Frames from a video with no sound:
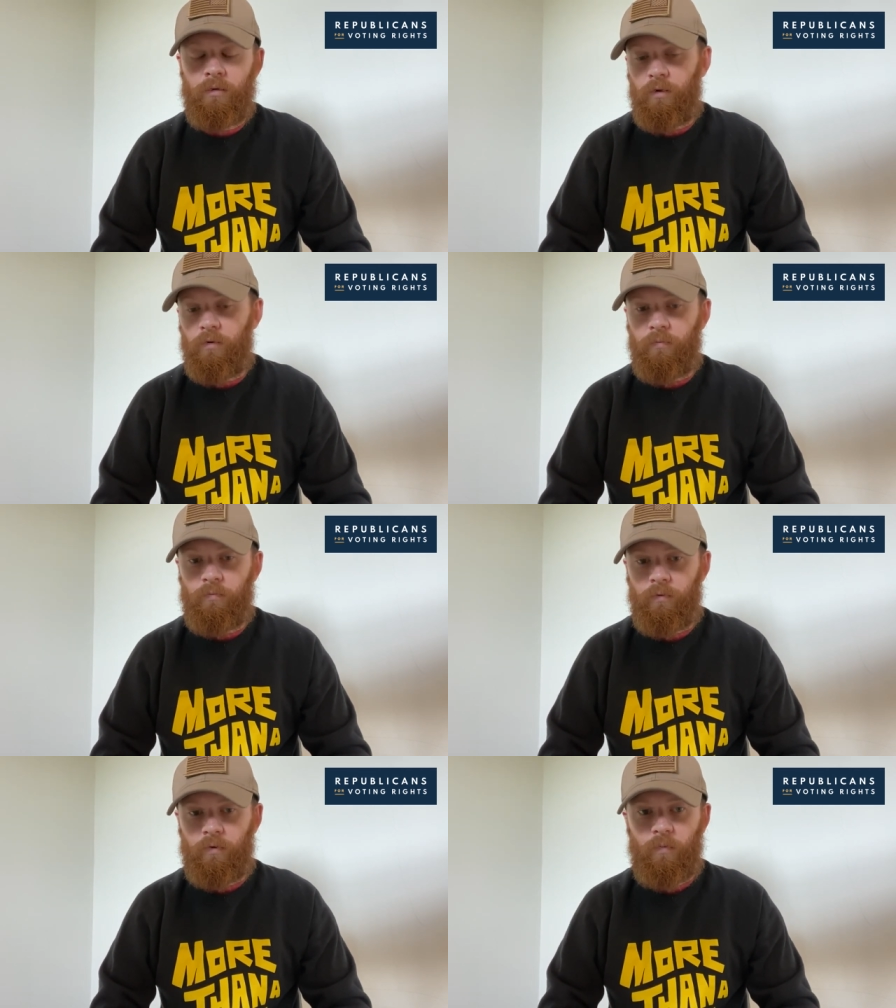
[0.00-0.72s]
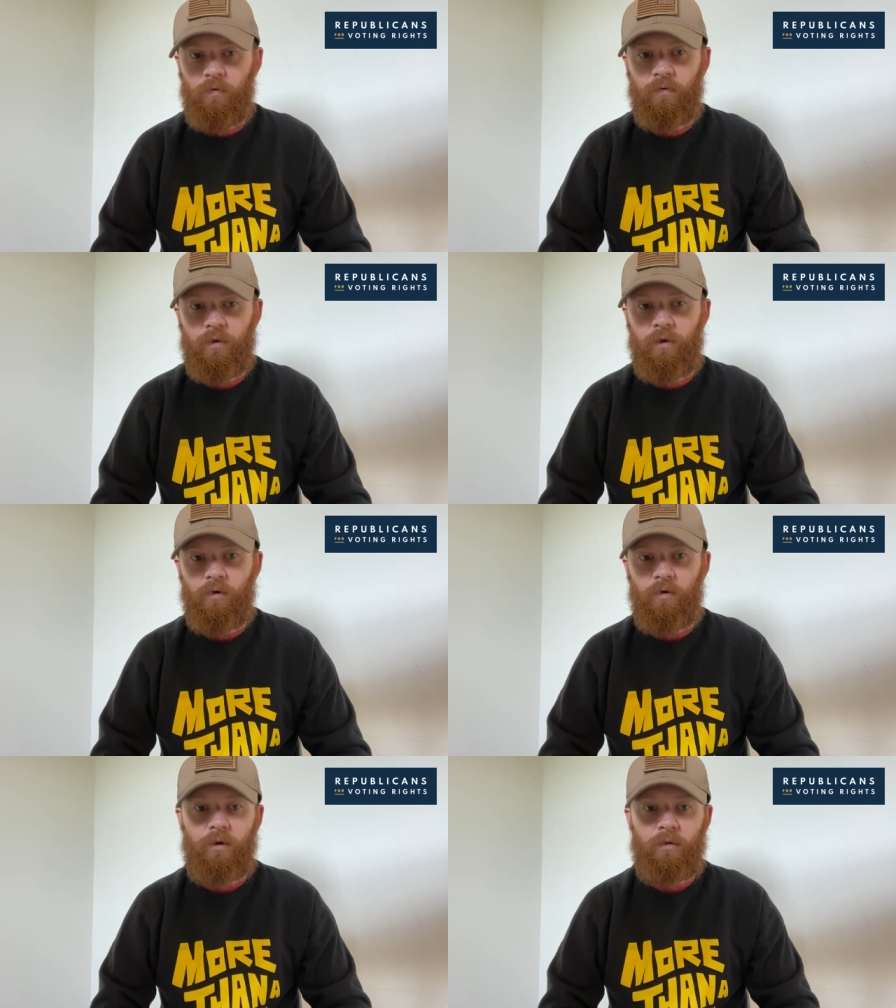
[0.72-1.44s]
you know, one of the most
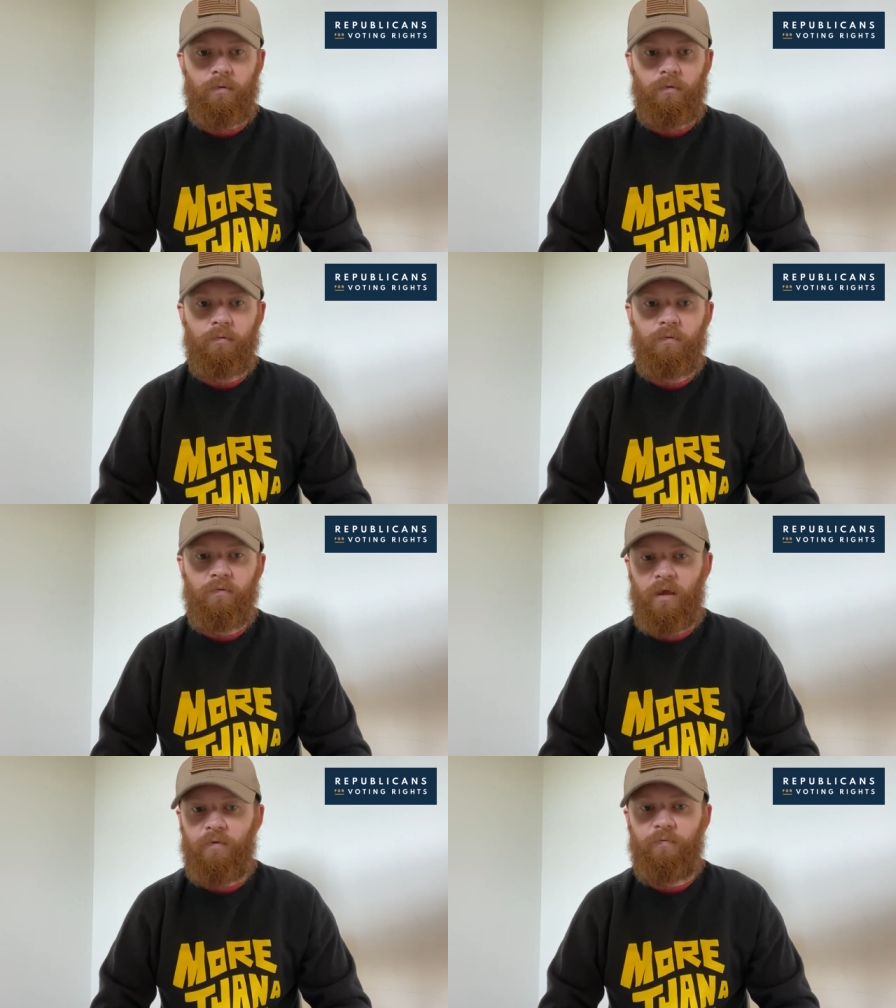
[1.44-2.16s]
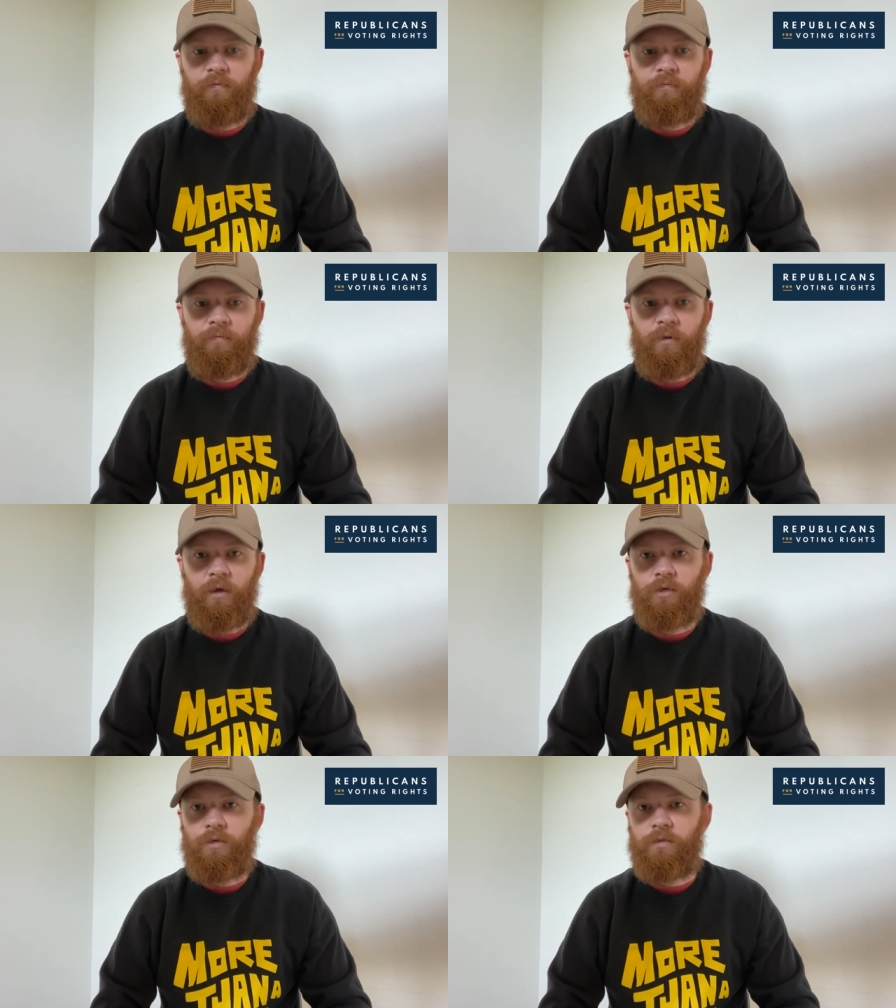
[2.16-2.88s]
secure and safe
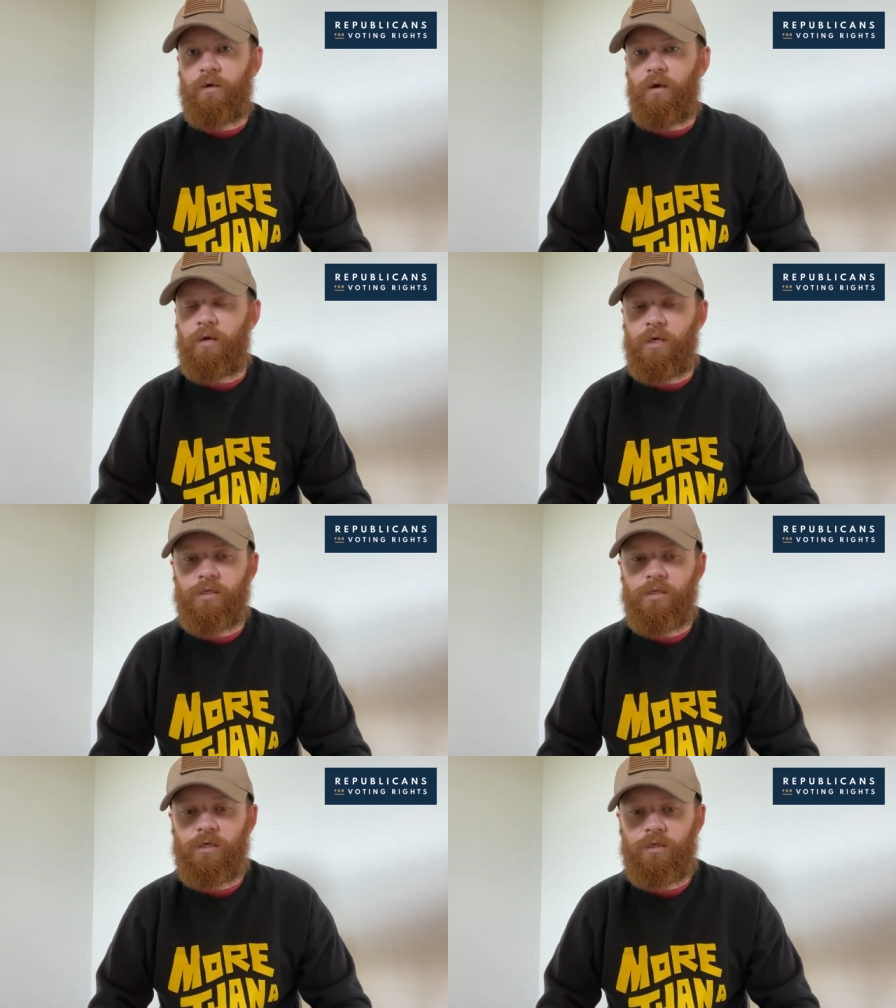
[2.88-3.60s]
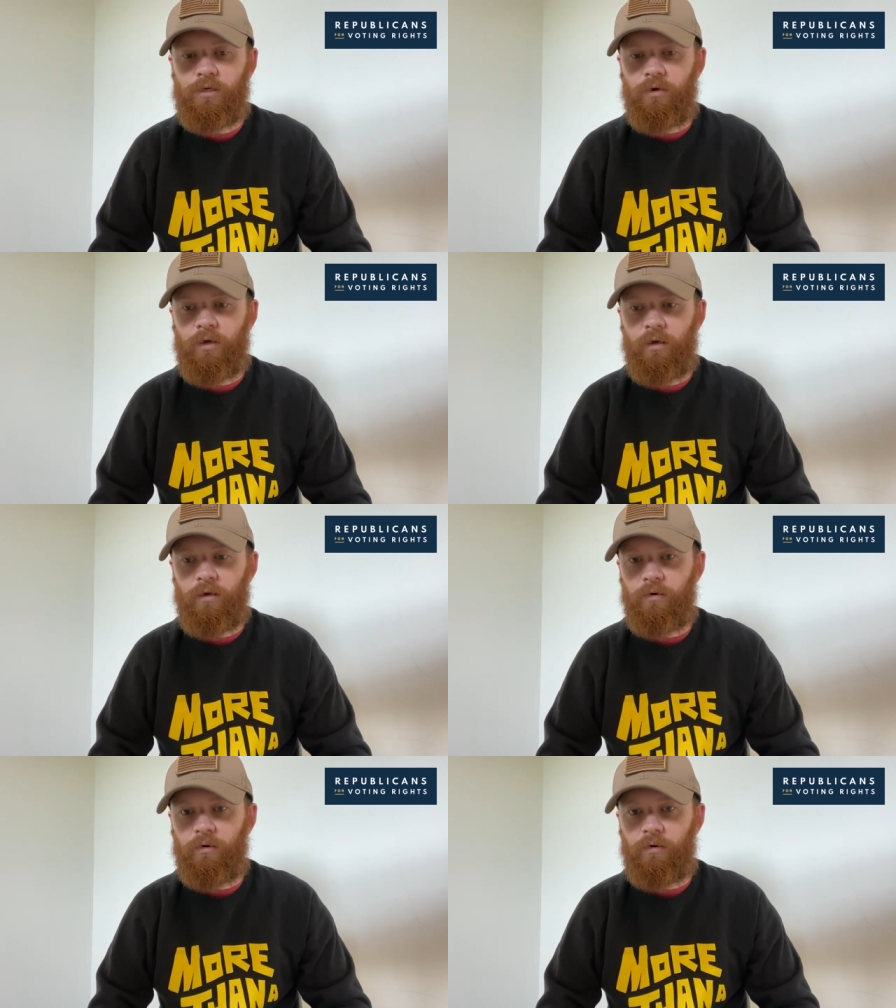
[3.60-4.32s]
elections in our nation's history
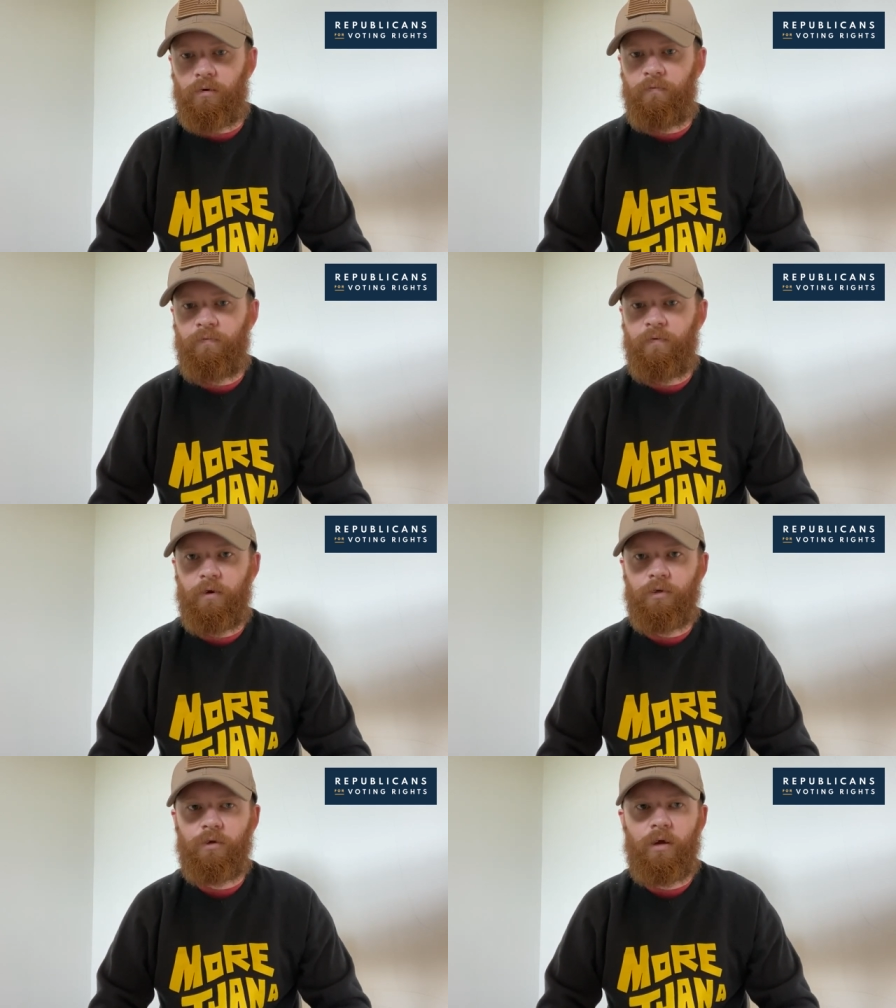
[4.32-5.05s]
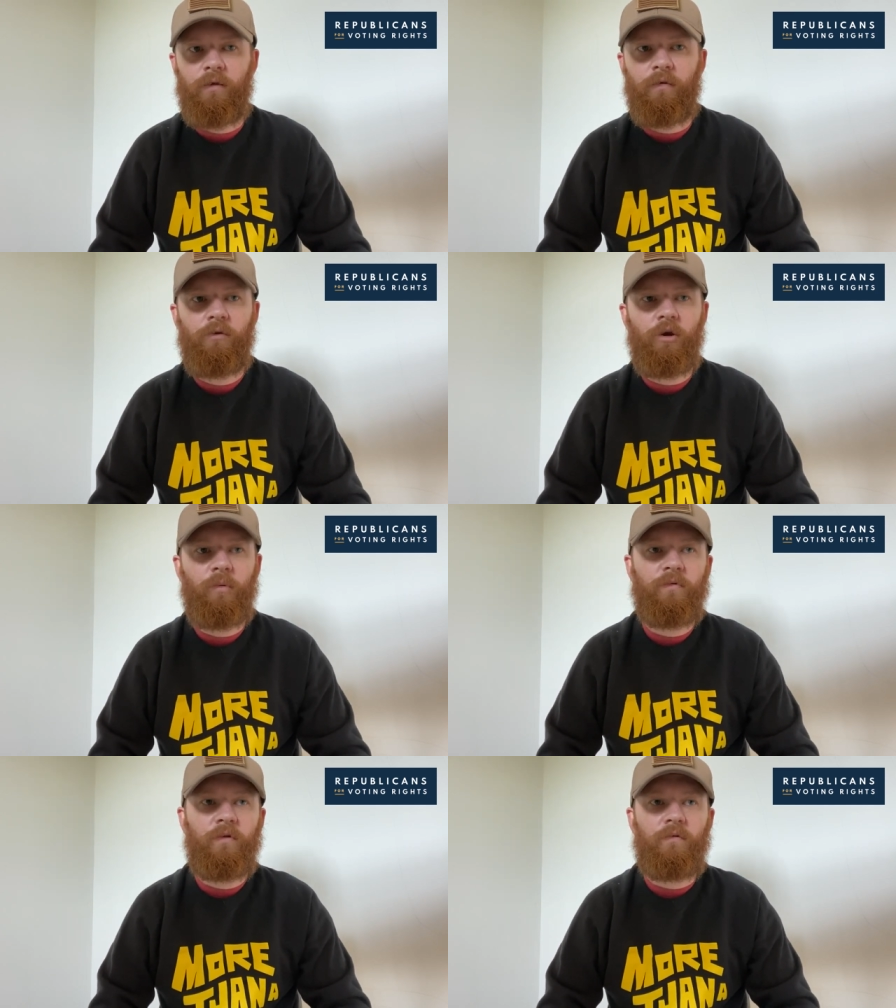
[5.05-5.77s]
under very trying
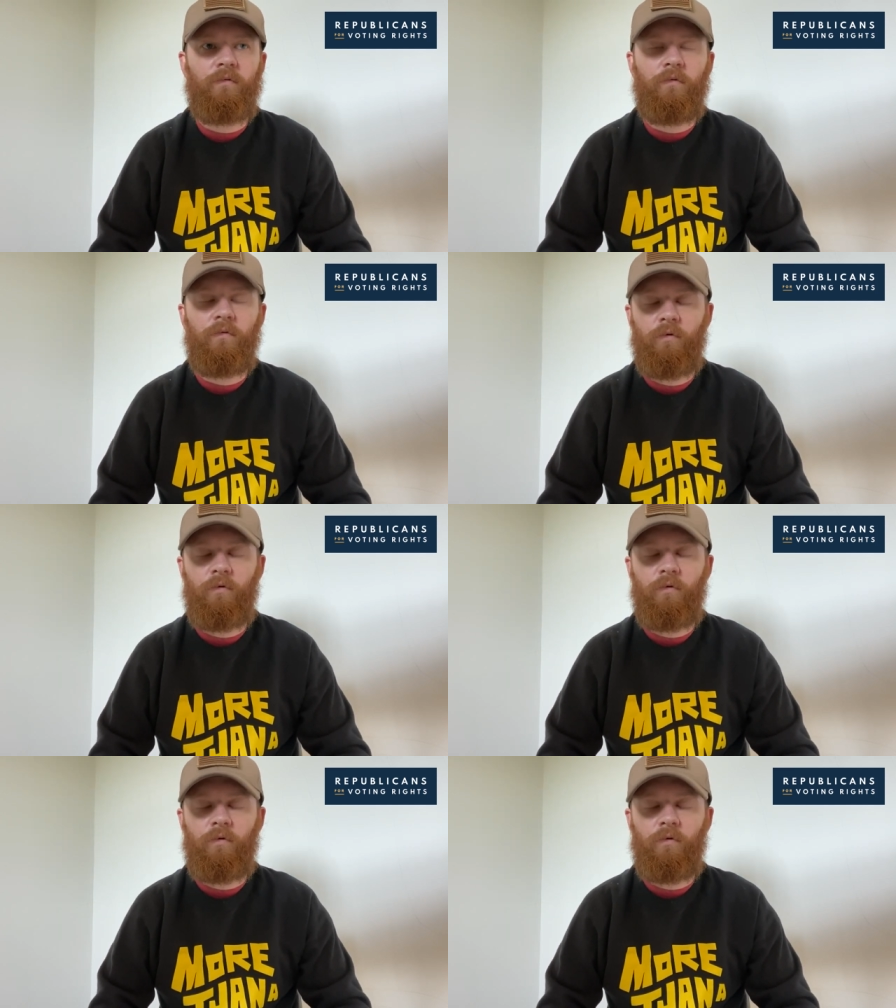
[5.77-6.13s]
circumstances.